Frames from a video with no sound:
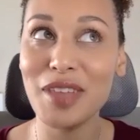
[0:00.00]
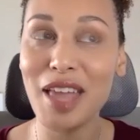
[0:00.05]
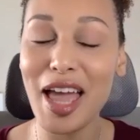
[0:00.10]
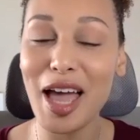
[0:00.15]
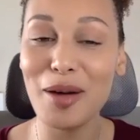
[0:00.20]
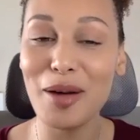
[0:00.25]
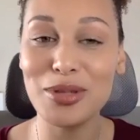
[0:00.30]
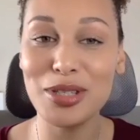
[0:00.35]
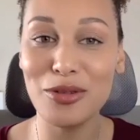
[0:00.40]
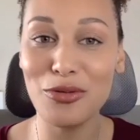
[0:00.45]

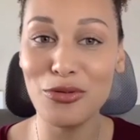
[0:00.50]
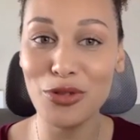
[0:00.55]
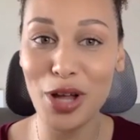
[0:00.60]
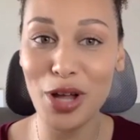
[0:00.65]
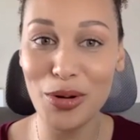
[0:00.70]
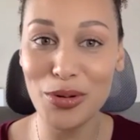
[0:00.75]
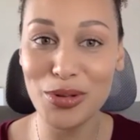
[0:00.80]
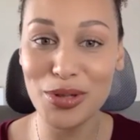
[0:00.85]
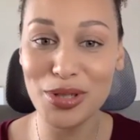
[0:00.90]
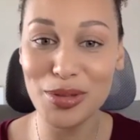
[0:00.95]
ebbs and
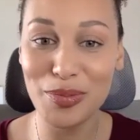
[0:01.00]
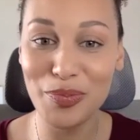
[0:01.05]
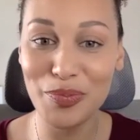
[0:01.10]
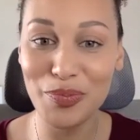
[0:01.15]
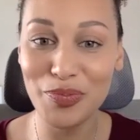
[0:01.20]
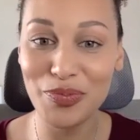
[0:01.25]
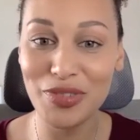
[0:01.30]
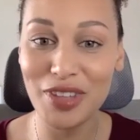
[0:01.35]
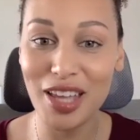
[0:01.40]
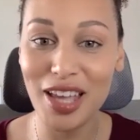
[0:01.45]
flows.
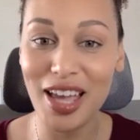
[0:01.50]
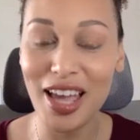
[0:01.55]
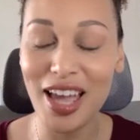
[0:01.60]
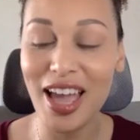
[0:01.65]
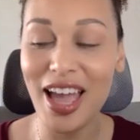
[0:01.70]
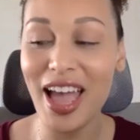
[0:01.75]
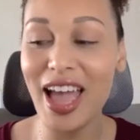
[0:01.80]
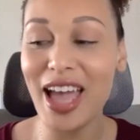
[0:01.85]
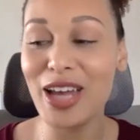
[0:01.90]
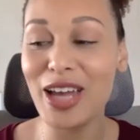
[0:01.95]
Mm-hmm.
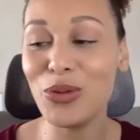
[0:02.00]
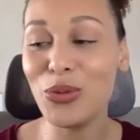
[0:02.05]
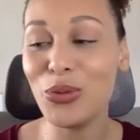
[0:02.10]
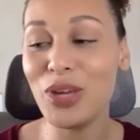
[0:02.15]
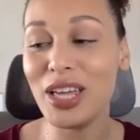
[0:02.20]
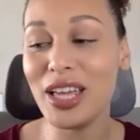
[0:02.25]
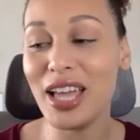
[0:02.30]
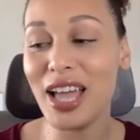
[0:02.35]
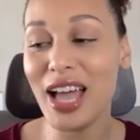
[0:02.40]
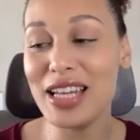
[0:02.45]
And
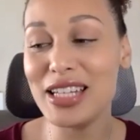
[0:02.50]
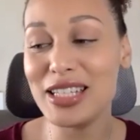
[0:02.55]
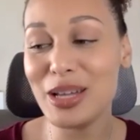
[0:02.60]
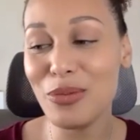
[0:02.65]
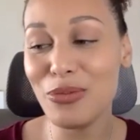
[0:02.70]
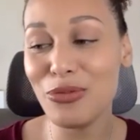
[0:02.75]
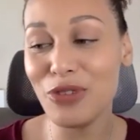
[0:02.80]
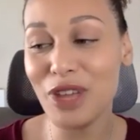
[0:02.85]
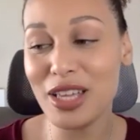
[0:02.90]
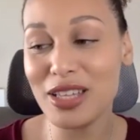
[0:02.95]
we end
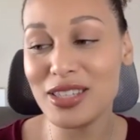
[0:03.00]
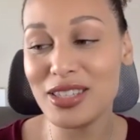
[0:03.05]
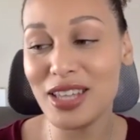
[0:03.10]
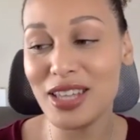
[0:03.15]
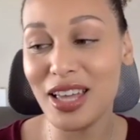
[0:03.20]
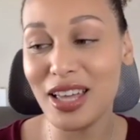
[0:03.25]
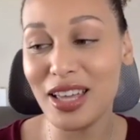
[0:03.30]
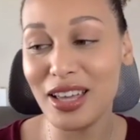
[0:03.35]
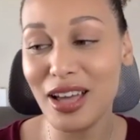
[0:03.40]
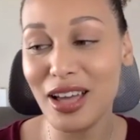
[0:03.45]
up
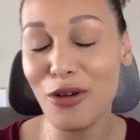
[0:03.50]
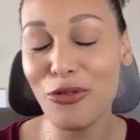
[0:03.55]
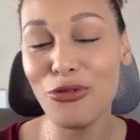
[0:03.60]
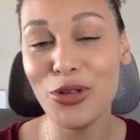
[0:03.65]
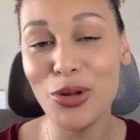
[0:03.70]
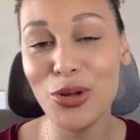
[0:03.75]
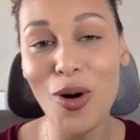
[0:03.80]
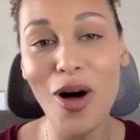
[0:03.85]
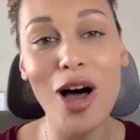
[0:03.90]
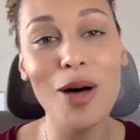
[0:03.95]
facing a
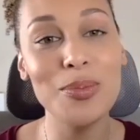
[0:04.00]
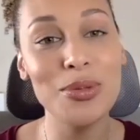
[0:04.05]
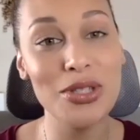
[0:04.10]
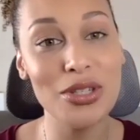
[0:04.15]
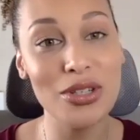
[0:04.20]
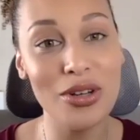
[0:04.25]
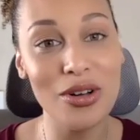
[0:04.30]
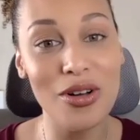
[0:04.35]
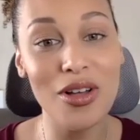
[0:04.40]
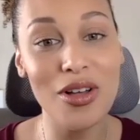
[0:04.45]
few
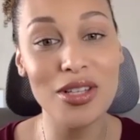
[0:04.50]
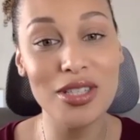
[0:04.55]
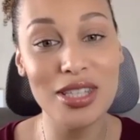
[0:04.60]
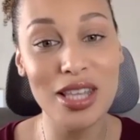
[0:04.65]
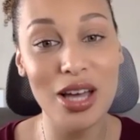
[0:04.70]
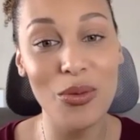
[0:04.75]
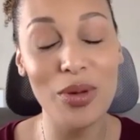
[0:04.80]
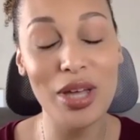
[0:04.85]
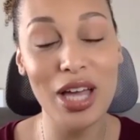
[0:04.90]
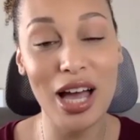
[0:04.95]
obstacles
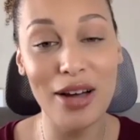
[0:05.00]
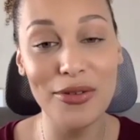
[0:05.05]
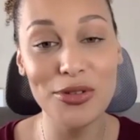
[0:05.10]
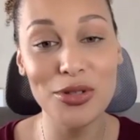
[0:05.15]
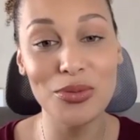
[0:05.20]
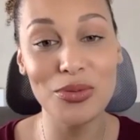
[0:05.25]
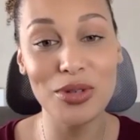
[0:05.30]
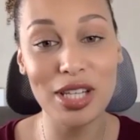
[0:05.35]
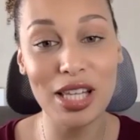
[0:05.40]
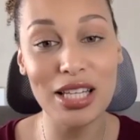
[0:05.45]
that we have
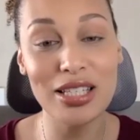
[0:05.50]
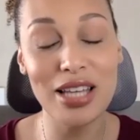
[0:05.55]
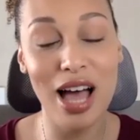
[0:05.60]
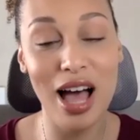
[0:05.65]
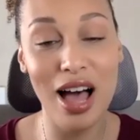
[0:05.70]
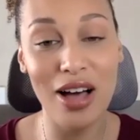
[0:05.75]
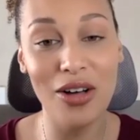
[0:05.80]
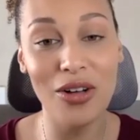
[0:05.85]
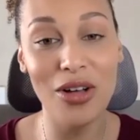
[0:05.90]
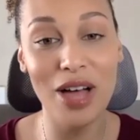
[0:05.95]
to really
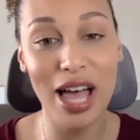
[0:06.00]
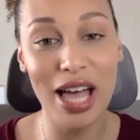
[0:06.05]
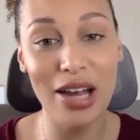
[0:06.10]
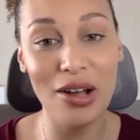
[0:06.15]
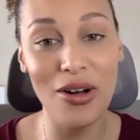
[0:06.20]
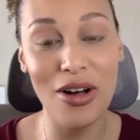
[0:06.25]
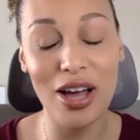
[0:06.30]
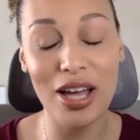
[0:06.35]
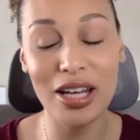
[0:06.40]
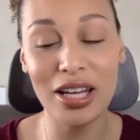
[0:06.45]
tackle head
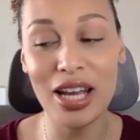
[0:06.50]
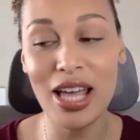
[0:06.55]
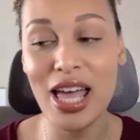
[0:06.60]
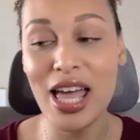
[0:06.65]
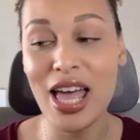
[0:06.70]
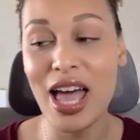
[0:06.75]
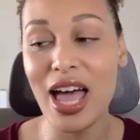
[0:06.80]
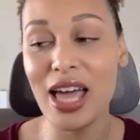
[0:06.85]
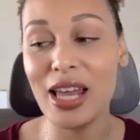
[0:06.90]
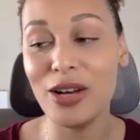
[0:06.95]
on.
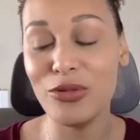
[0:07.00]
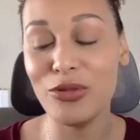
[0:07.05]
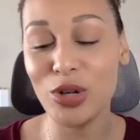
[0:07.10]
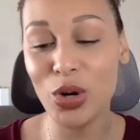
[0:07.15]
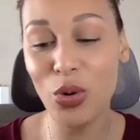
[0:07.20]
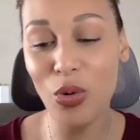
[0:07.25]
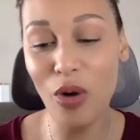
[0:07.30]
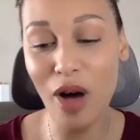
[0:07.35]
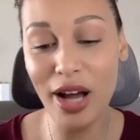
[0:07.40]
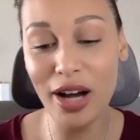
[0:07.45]
And it
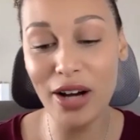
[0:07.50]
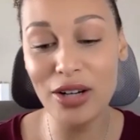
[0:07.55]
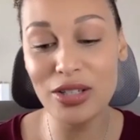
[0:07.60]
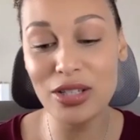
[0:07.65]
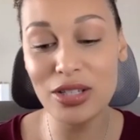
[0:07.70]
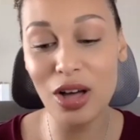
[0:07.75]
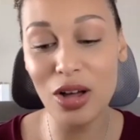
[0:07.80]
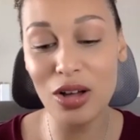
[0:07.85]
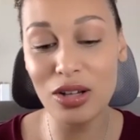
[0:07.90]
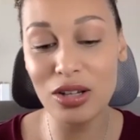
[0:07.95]
requires
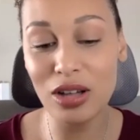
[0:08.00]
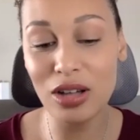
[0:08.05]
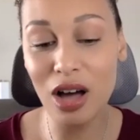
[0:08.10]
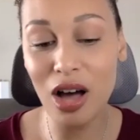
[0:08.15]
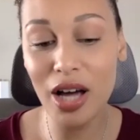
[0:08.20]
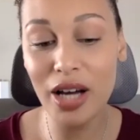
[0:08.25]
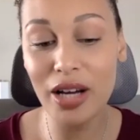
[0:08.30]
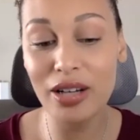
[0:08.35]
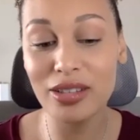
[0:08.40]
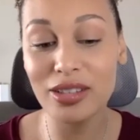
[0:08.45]
a
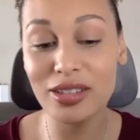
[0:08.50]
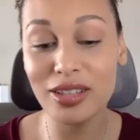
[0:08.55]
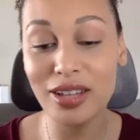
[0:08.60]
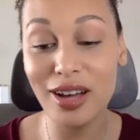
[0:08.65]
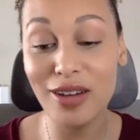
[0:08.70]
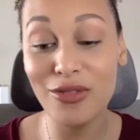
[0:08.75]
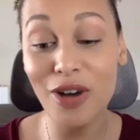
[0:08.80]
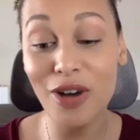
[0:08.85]
lot of